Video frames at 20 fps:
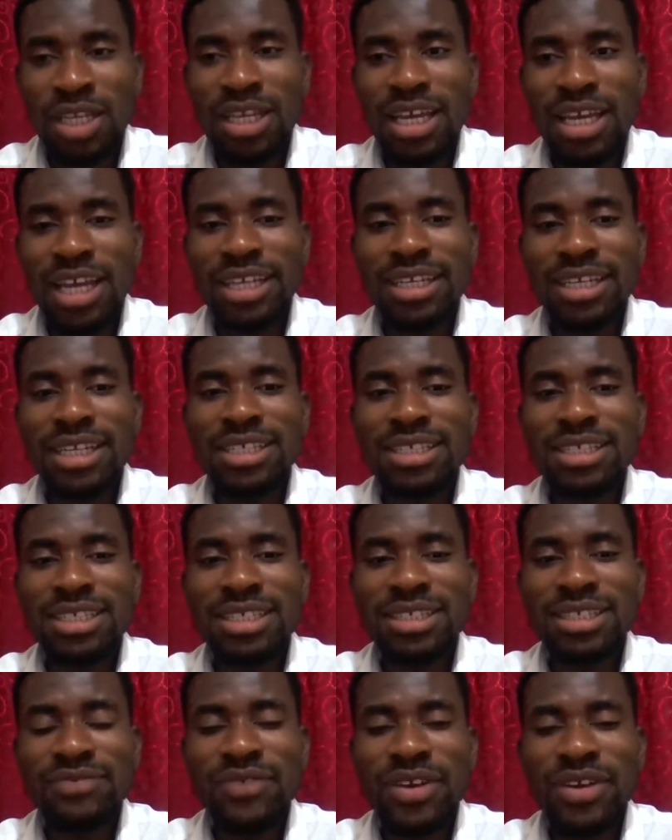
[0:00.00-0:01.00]
And
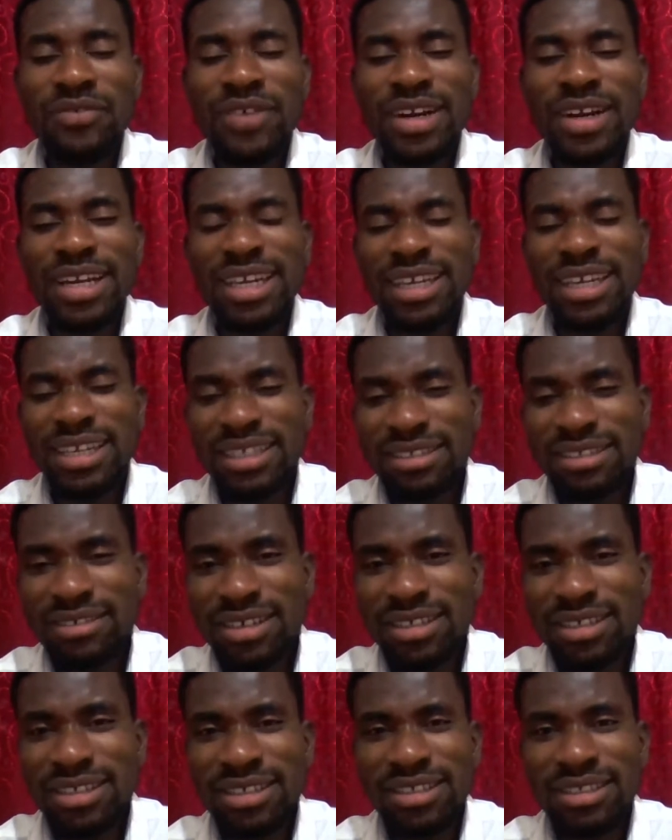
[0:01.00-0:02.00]
there's very
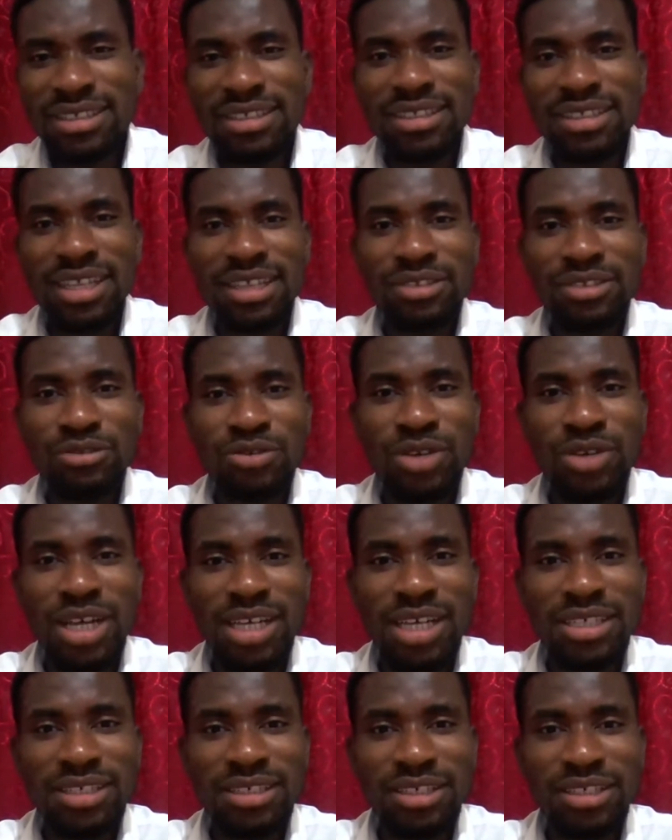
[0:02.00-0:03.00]
interesting thing that you
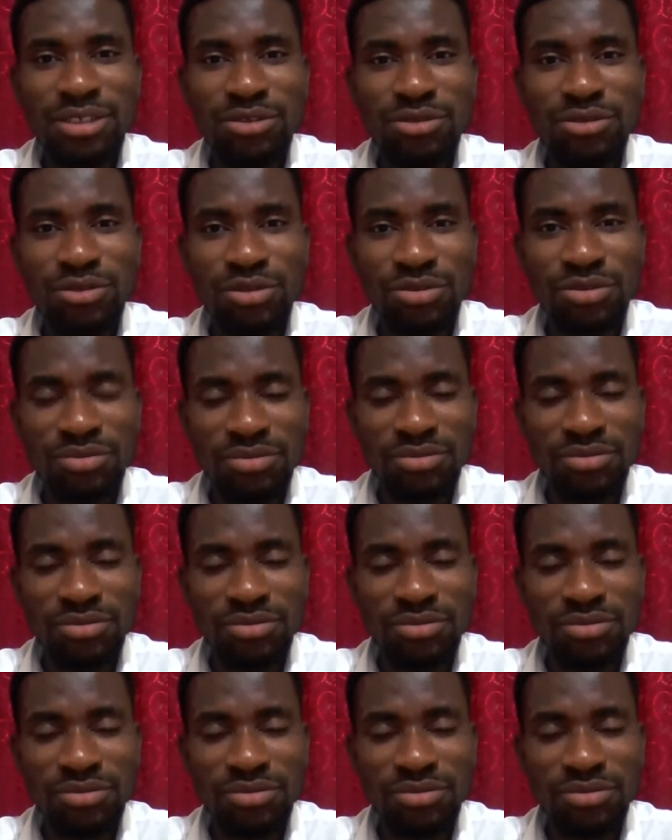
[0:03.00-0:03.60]
guys need to know.